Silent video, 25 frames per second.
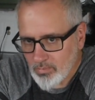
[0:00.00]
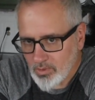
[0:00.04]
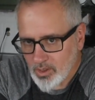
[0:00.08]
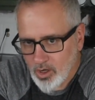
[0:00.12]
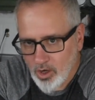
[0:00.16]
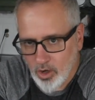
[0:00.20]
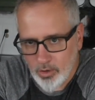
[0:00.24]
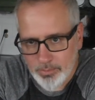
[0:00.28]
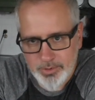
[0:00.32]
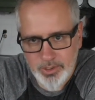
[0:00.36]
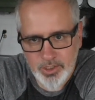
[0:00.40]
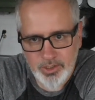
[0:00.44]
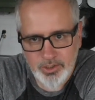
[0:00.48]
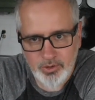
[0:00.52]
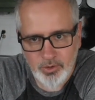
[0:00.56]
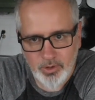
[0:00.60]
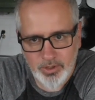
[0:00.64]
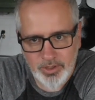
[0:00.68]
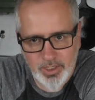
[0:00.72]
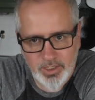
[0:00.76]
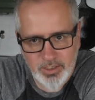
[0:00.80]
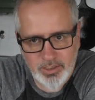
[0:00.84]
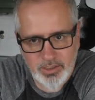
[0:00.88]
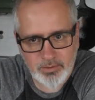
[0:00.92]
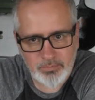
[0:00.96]
Hope you
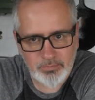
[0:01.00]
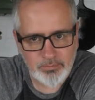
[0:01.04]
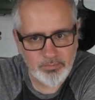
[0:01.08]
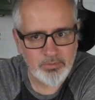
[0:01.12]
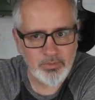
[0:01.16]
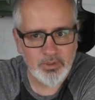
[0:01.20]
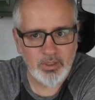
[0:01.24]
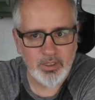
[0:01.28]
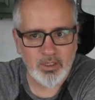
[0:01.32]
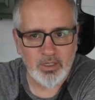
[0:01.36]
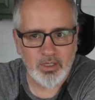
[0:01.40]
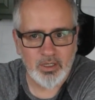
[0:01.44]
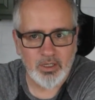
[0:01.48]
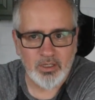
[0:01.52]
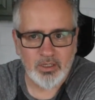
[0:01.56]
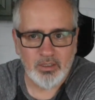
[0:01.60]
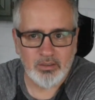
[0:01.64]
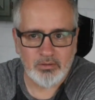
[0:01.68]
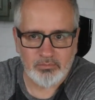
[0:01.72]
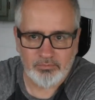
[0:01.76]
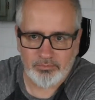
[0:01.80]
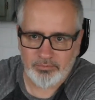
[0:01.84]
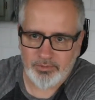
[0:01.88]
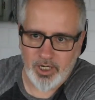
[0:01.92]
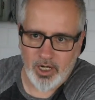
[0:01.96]
enjoyed this.
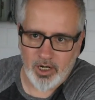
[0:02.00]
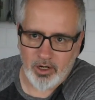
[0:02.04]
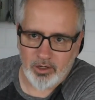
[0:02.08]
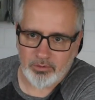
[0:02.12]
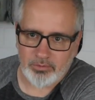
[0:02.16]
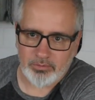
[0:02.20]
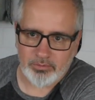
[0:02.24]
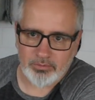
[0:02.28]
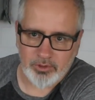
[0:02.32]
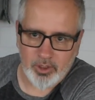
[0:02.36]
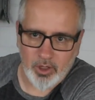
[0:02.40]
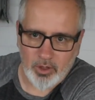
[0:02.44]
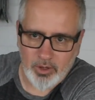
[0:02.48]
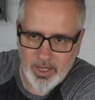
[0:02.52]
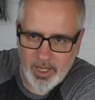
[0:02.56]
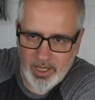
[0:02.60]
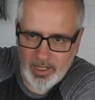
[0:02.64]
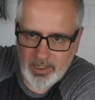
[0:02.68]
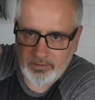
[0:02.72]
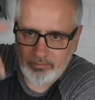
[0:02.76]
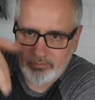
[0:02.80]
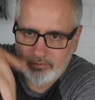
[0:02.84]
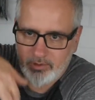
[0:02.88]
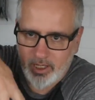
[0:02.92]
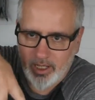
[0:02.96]
Go
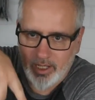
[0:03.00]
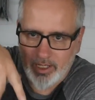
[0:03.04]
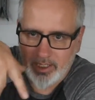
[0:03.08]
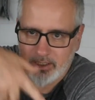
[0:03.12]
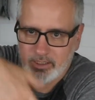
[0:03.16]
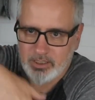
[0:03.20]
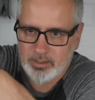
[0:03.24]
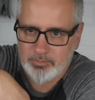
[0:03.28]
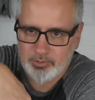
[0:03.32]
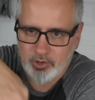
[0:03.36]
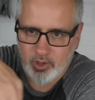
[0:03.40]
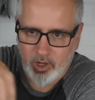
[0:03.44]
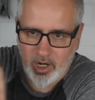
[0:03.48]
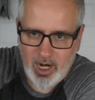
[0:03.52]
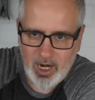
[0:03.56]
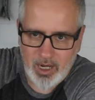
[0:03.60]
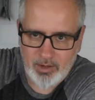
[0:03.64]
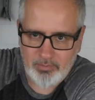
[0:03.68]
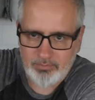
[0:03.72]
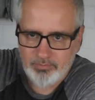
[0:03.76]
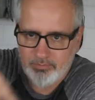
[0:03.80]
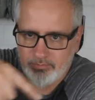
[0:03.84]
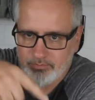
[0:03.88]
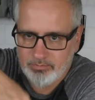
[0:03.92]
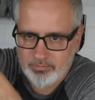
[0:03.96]
ahead, like,
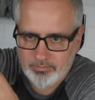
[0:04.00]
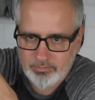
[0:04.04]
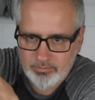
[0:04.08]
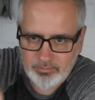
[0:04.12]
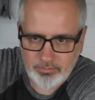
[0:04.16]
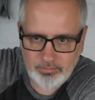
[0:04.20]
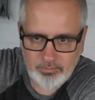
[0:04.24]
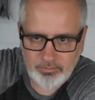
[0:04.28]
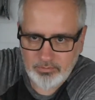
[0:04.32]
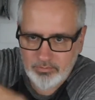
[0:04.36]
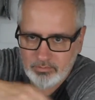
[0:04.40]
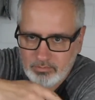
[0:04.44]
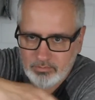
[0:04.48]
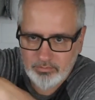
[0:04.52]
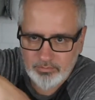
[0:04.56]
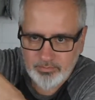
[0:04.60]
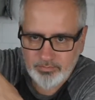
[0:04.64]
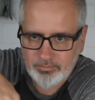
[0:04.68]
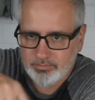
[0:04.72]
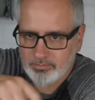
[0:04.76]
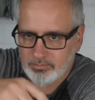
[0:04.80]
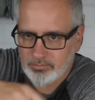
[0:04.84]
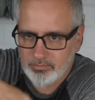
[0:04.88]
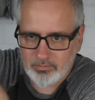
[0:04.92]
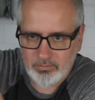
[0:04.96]
subscribe,
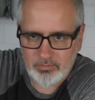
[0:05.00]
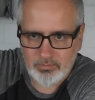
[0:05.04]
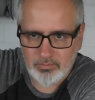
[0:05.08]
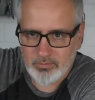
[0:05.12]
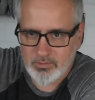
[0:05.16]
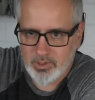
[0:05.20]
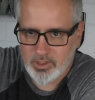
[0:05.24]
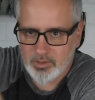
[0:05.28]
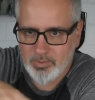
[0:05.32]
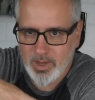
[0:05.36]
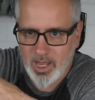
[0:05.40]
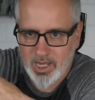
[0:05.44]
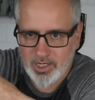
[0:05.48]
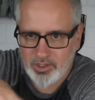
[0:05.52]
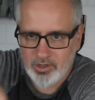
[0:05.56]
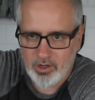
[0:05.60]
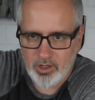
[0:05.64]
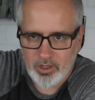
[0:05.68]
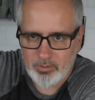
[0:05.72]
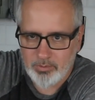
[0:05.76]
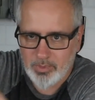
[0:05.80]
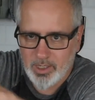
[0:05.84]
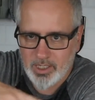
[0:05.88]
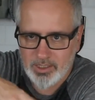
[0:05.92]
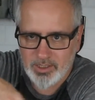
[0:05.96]
smash all
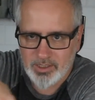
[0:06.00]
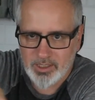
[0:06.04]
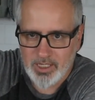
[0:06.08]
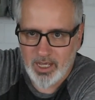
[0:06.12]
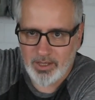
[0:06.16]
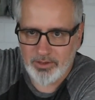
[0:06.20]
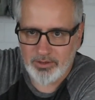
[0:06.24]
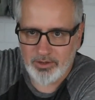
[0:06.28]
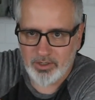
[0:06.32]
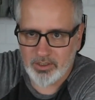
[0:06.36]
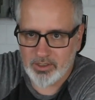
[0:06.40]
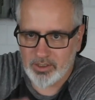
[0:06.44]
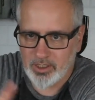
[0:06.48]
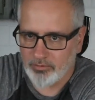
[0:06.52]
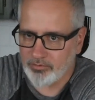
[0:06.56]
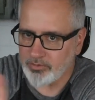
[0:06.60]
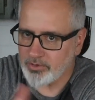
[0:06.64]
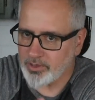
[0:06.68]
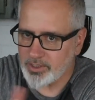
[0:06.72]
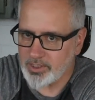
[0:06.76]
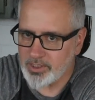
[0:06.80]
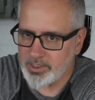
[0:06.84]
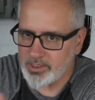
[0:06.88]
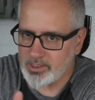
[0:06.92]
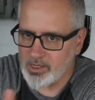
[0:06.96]
the buttons down there except for
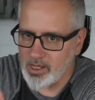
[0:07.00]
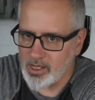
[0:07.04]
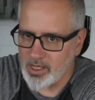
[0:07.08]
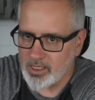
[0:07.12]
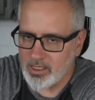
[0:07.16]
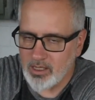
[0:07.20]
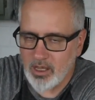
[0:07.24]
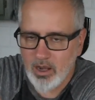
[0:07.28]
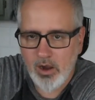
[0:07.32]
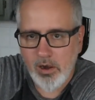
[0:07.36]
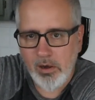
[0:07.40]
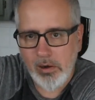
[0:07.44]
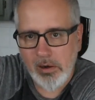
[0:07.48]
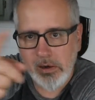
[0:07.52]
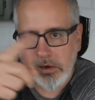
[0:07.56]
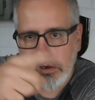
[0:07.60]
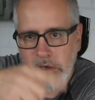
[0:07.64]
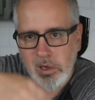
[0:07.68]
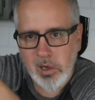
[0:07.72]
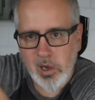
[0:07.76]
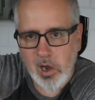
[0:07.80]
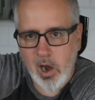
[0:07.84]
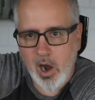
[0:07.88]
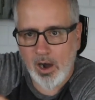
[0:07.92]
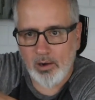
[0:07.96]
the dislike.
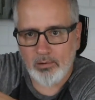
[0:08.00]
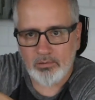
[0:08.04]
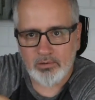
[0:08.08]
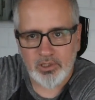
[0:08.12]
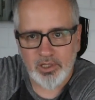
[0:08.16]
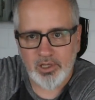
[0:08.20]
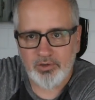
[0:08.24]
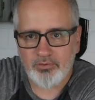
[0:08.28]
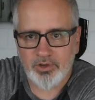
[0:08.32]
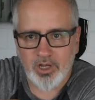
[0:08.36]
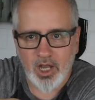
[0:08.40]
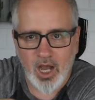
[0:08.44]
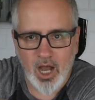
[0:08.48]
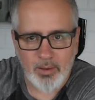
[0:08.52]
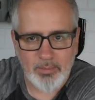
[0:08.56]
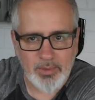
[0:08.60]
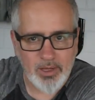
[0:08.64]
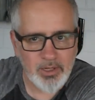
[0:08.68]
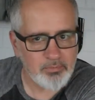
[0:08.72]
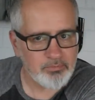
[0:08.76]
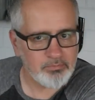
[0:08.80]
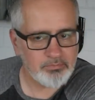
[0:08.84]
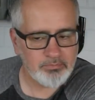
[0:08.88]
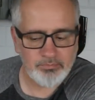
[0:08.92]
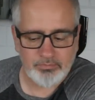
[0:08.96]
Leave a
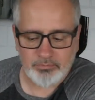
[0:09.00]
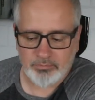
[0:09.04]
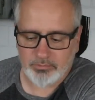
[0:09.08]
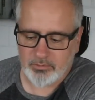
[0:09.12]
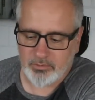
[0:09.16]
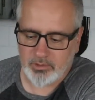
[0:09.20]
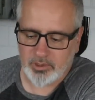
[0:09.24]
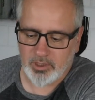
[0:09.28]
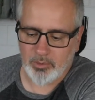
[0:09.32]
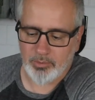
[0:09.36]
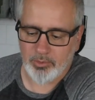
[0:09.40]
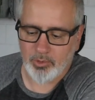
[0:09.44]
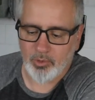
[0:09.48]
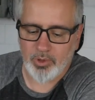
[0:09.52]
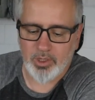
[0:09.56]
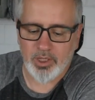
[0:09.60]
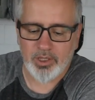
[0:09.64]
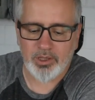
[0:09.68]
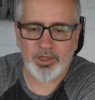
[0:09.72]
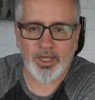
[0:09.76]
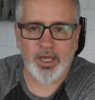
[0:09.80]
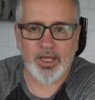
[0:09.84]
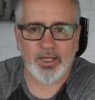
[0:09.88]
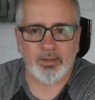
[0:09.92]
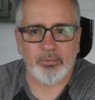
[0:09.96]
comment, tell me what you
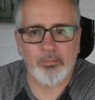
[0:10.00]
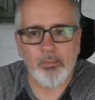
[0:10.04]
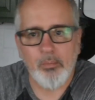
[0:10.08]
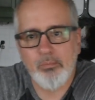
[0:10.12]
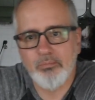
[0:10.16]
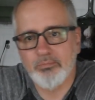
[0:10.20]
think.